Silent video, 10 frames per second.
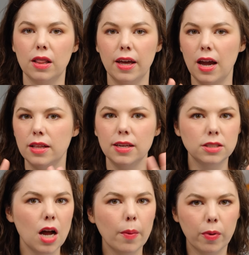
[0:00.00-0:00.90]
Like, it's
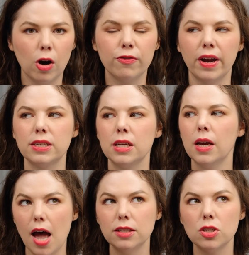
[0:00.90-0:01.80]
not perfect.
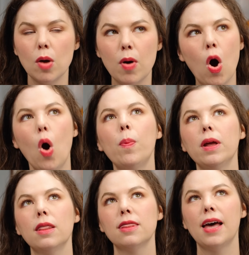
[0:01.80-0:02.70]
And so I'm hoping